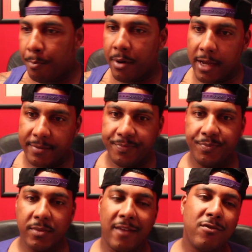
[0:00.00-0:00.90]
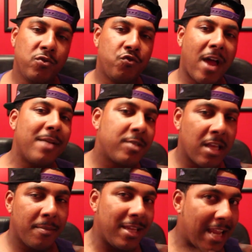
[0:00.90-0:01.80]
But if you drop
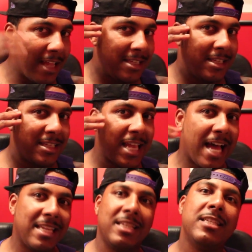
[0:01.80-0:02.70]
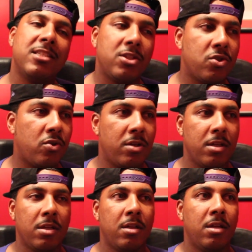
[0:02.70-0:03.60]
something and I decide to listen to it,
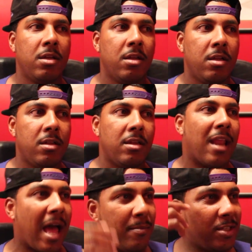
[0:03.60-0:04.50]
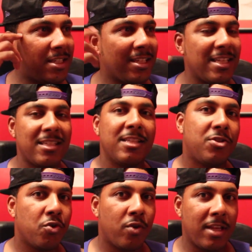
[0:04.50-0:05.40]
I'm just listening
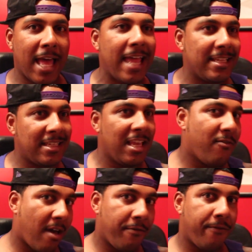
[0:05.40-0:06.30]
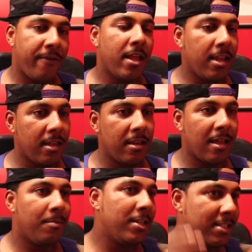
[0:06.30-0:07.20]
to it not to see if I feel it.
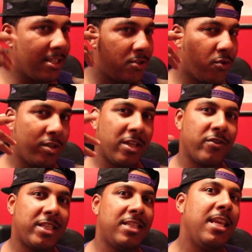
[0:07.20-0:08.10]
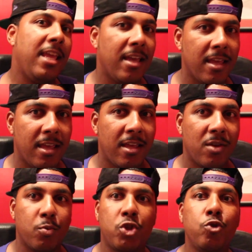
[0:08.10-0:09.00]
I'm listening to it to critique
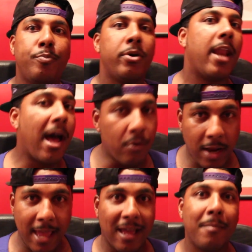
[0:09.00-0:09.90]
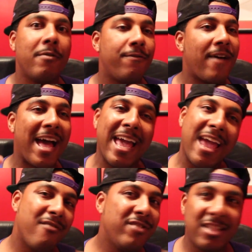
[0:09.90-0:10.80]
what you put out. Like, I'm gonna find
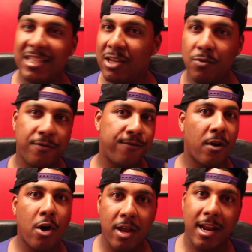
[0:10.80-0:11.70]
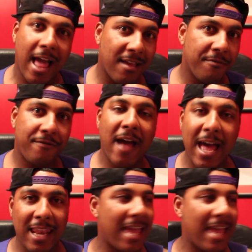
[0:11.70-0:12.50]
every single flaw that I can find.